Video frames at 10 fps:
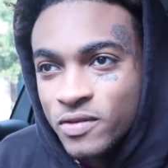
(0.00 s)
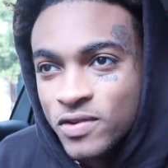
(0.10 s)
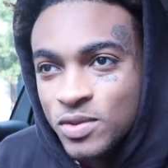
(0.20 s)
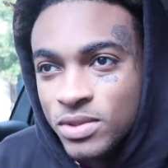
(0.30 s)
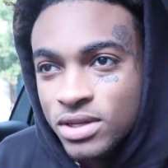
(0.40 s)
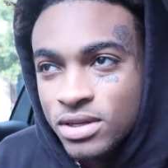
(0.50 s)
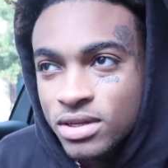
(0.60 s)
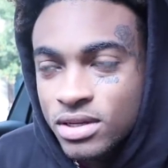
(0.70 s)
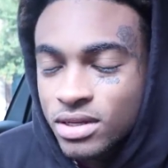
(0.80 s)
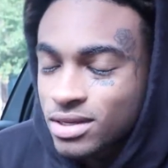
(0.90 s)
you feel me?
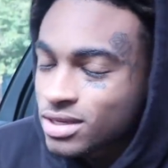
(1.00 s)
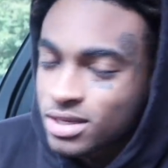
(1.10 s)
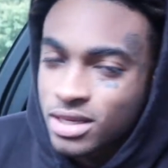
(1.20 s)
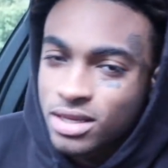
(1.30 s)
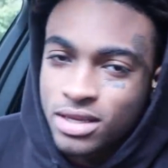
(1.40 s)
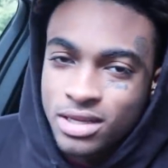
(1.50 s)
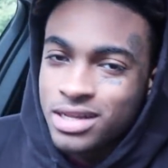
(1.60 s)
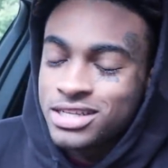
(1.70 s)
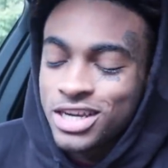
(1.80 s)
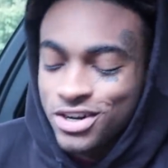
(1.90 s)

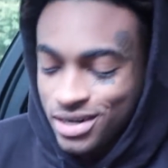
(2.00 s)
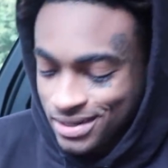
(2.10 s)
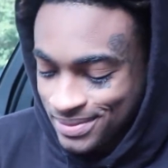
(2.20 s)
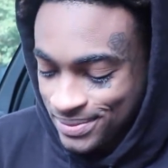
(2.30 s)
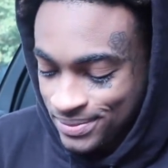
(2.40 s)
Let's hear it.